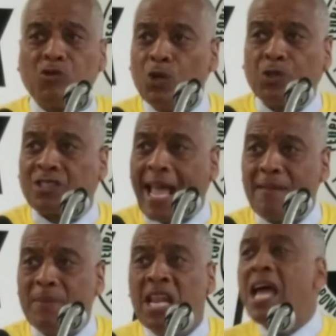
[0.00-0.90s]
to roost
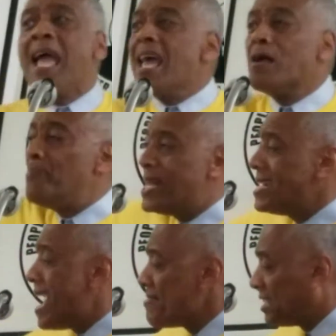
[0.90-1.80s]
statement, it would have
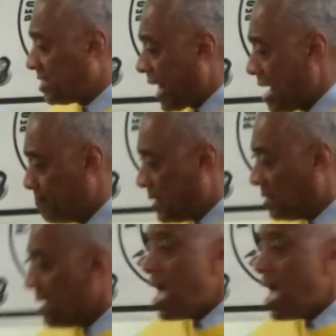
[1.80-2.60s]
been another statement.